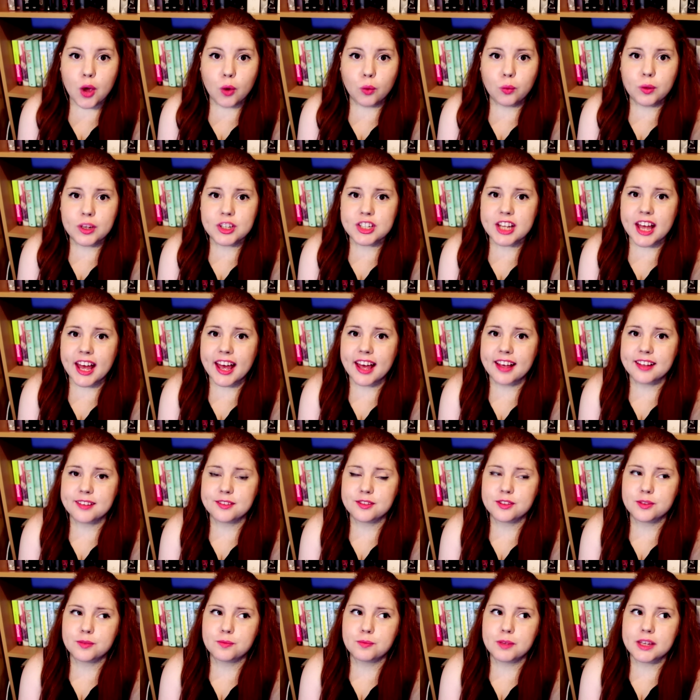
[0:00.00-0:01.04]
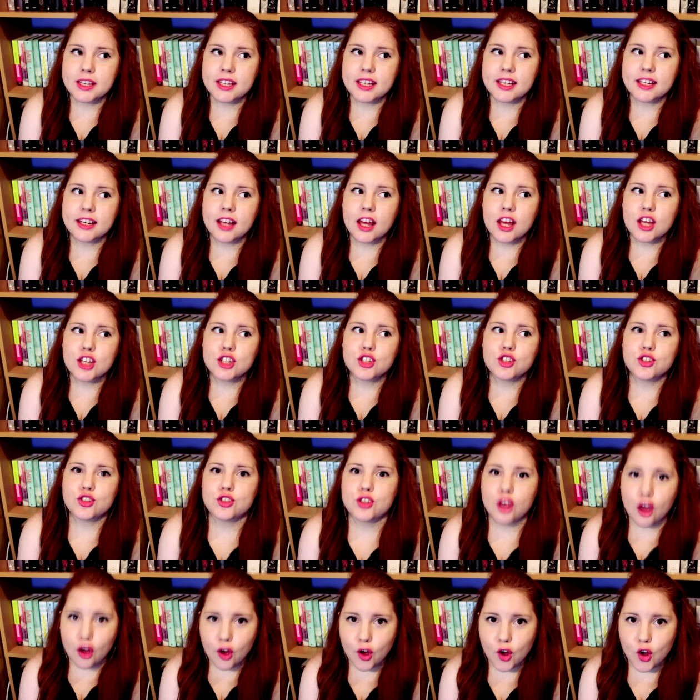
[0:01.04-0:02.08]
which has been
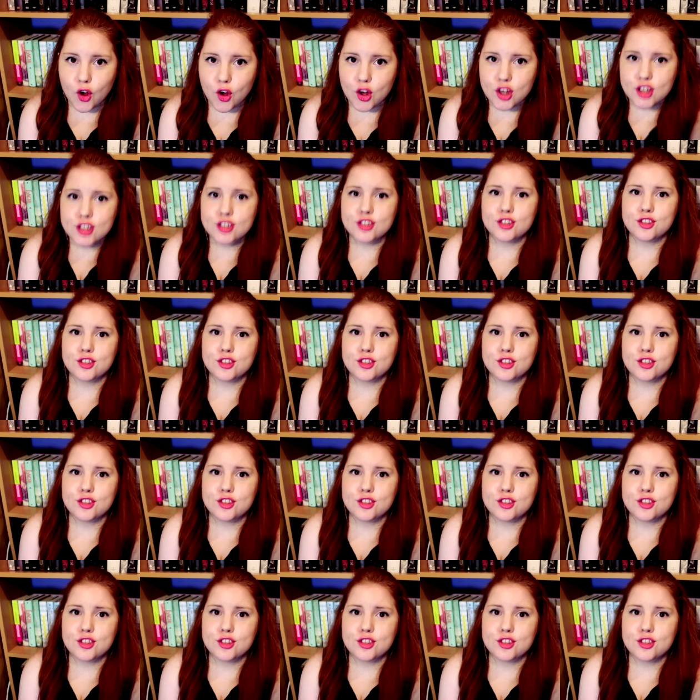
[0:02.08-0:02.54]
so